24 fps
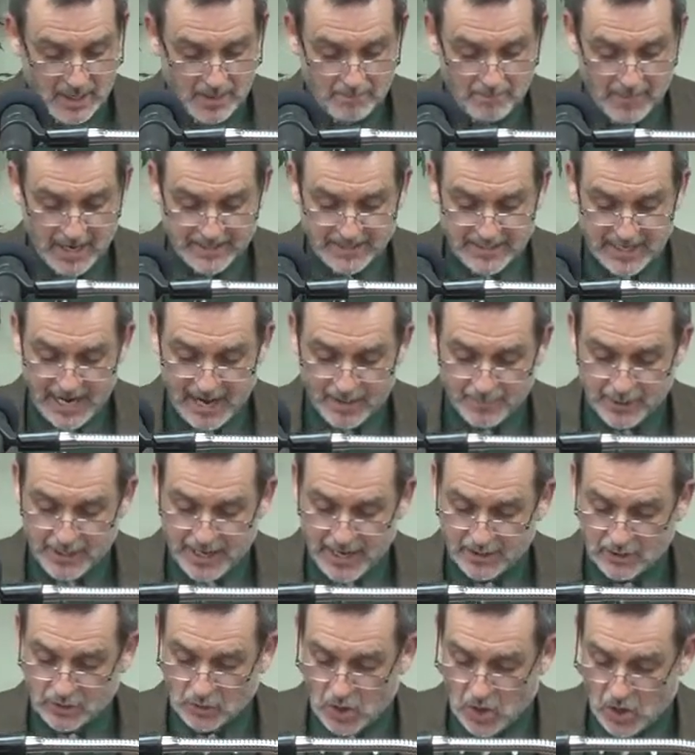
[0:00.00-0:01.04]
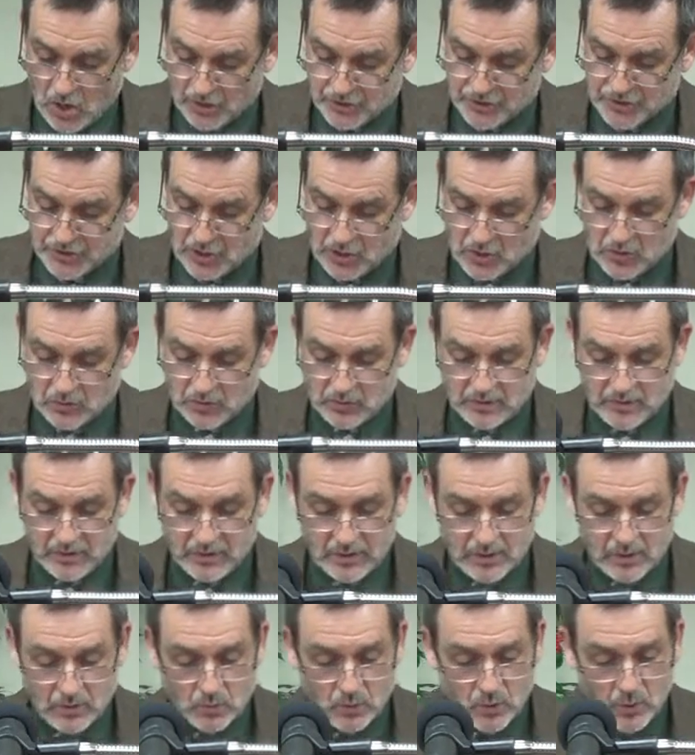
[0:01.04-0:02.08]
my tabernacle also
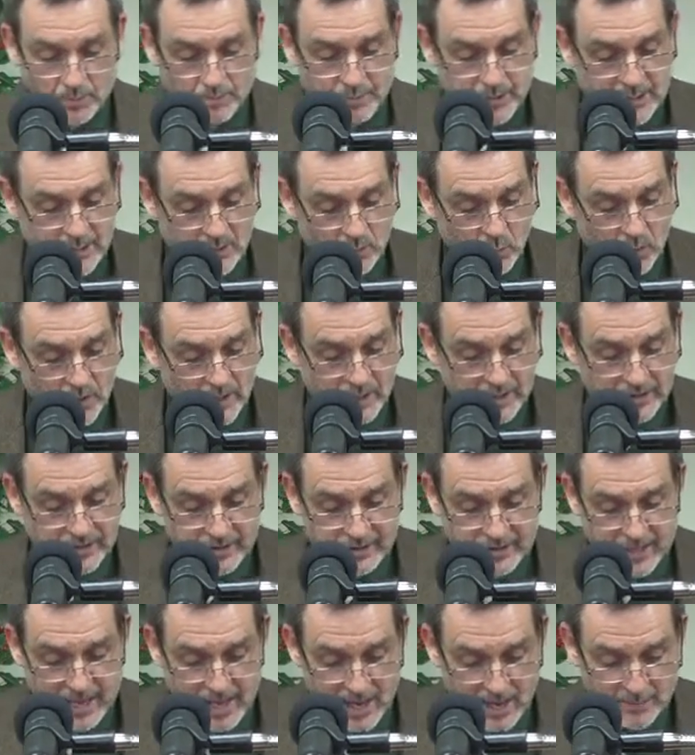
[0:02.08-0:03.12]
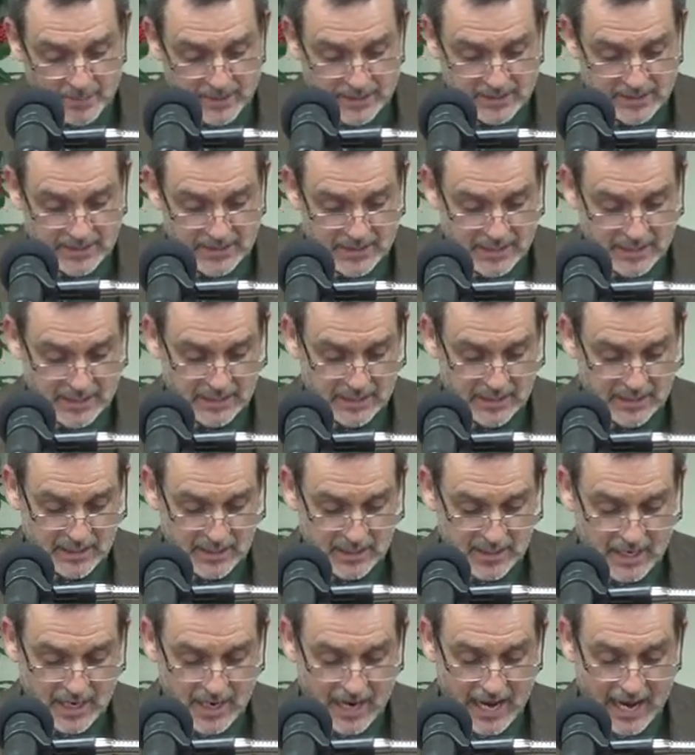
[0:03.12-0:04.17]
will be with them indeed.
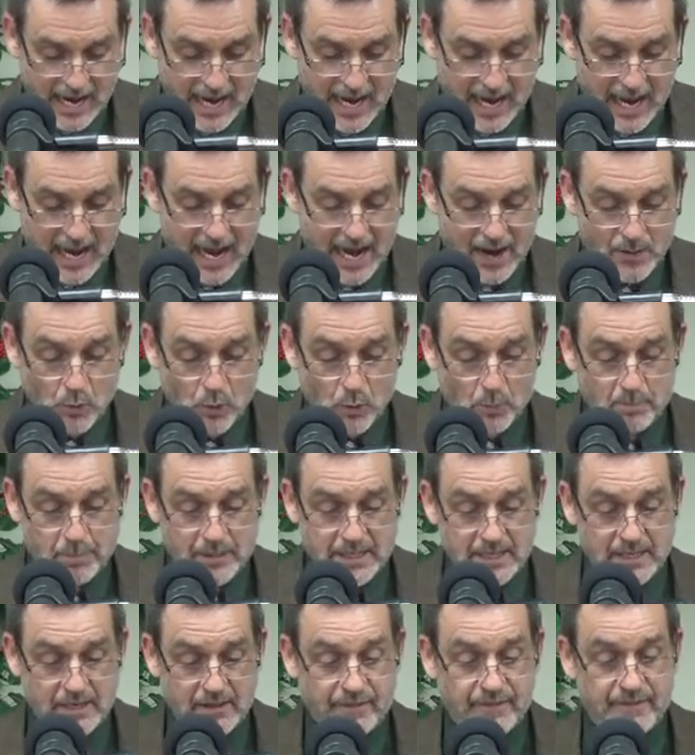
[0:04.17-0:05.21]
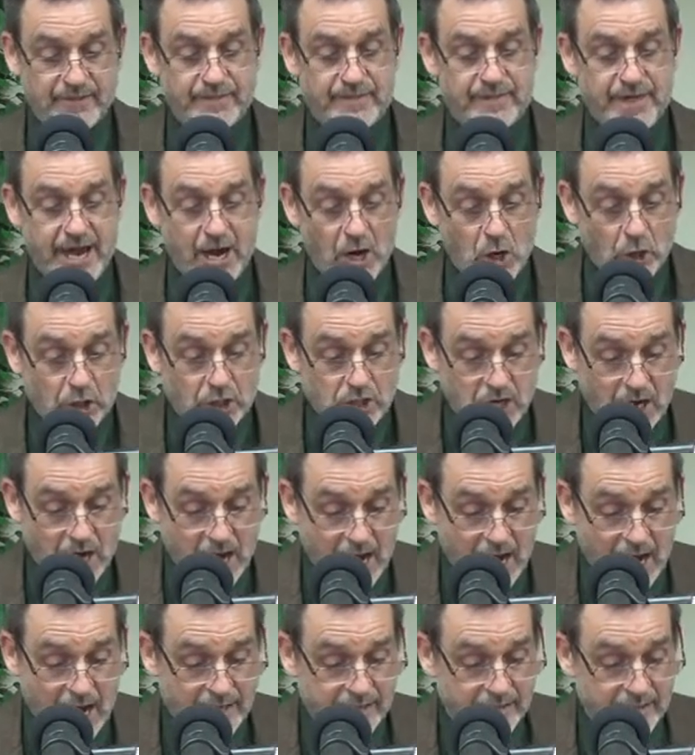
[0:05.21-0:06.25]
I will be their
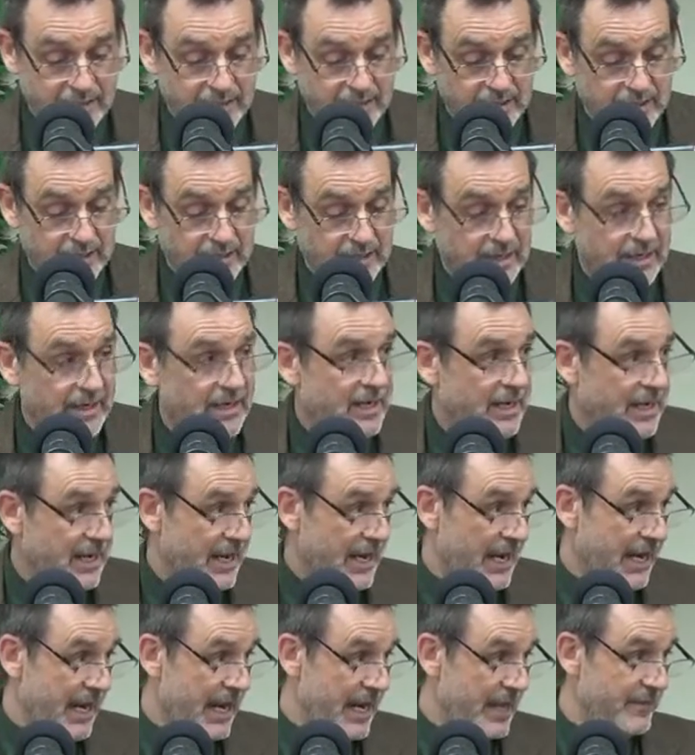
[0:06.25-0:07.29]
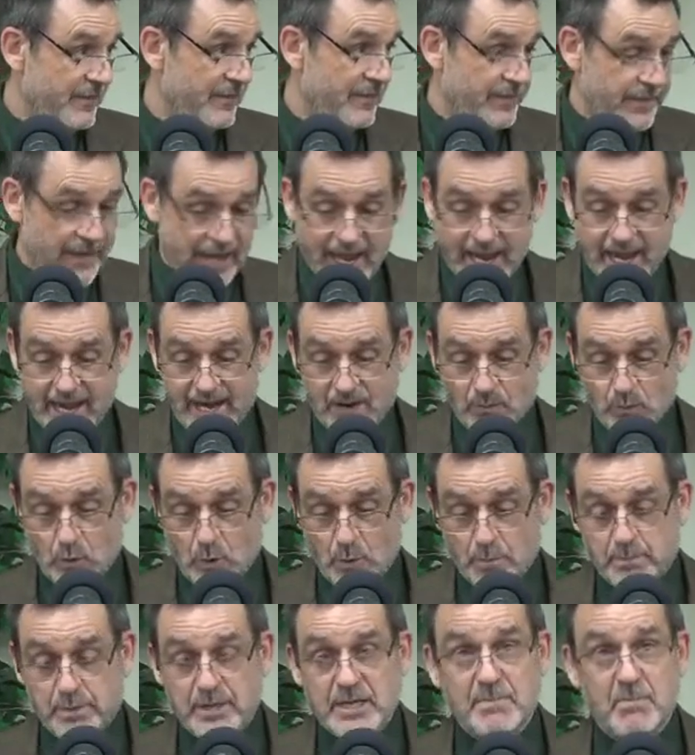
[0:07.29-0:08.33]
God, and they
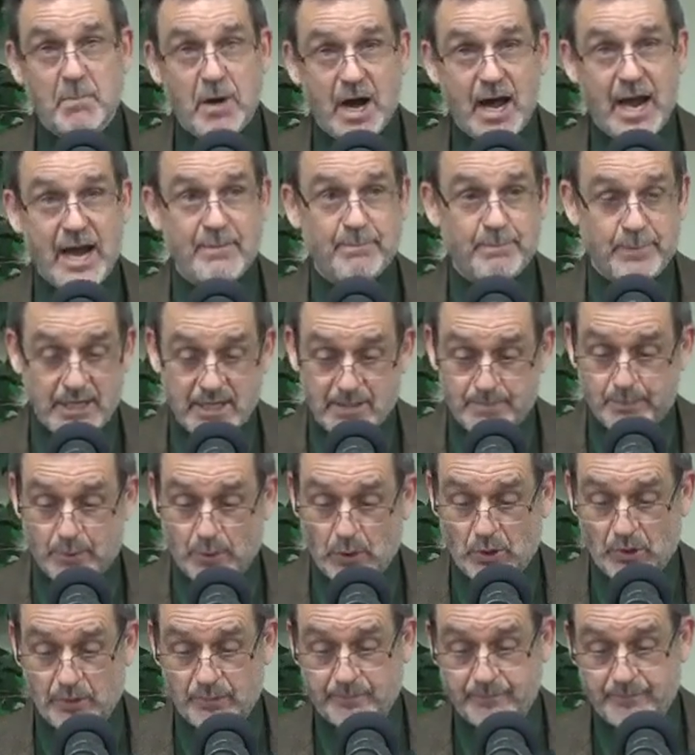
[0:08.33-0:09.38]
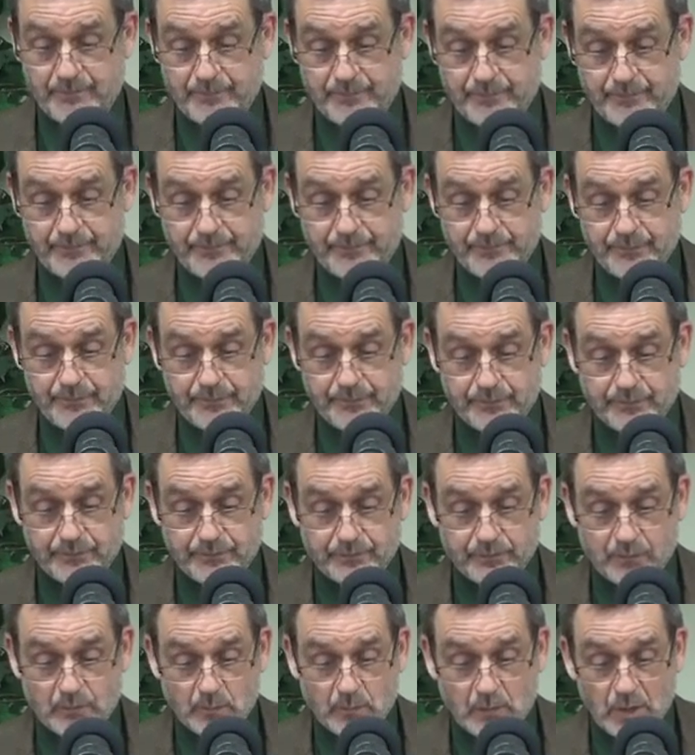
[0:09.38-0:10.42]
will be my people.
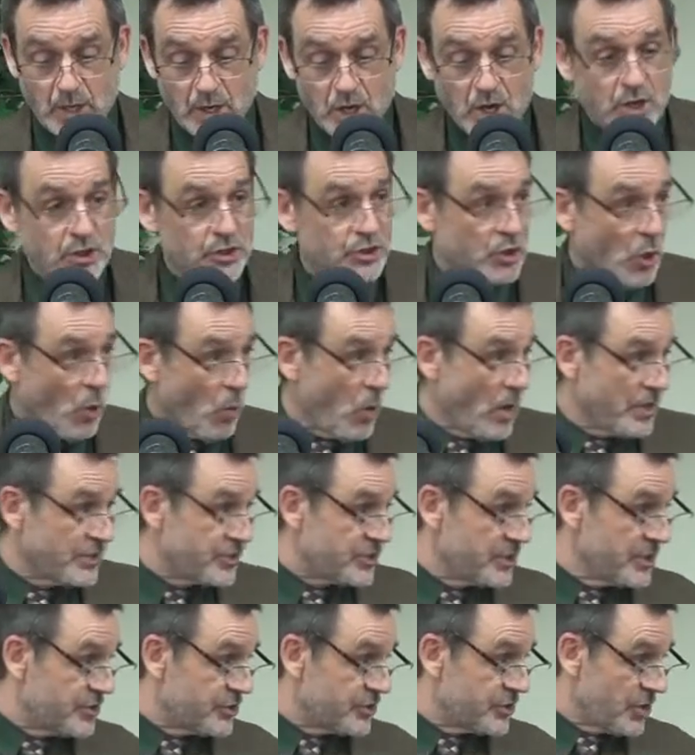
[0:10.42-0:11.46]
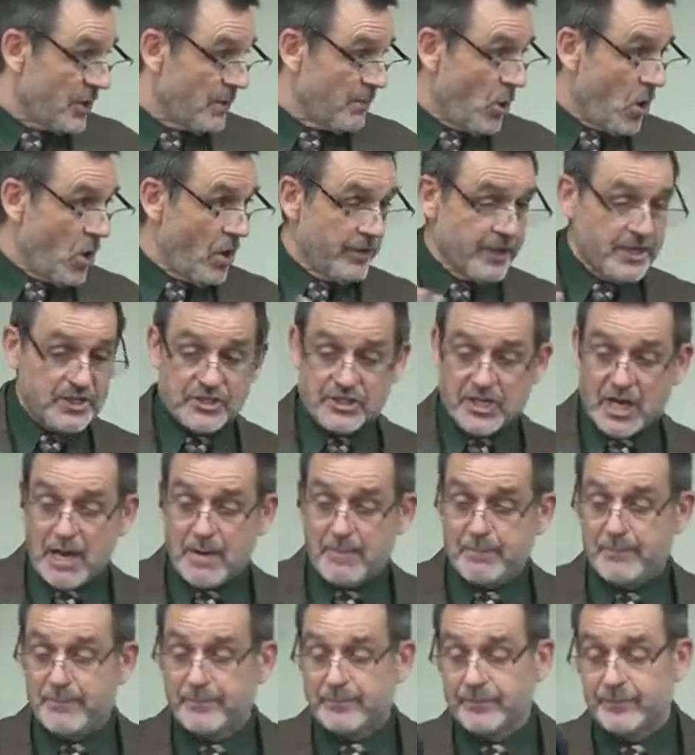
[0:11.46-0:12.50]
So, what's this? Sum all this
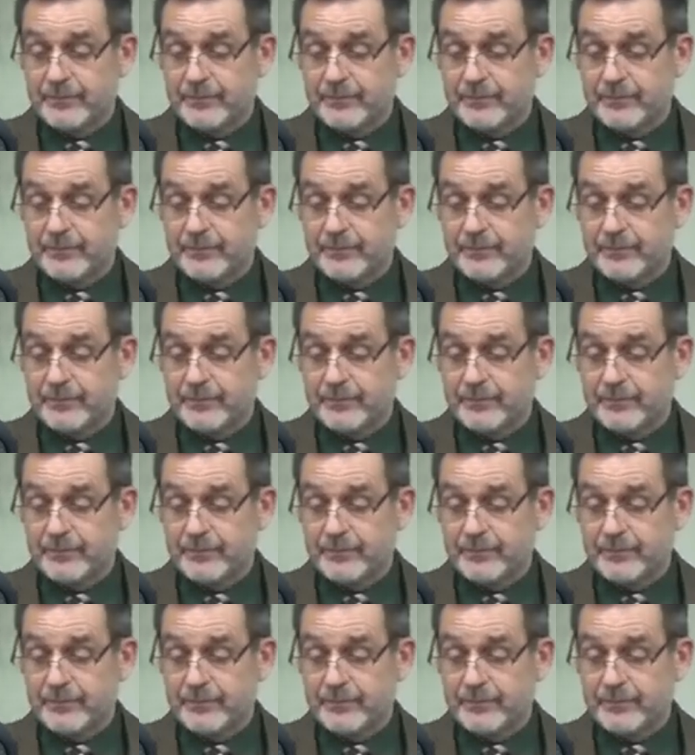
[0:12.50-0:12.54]
up?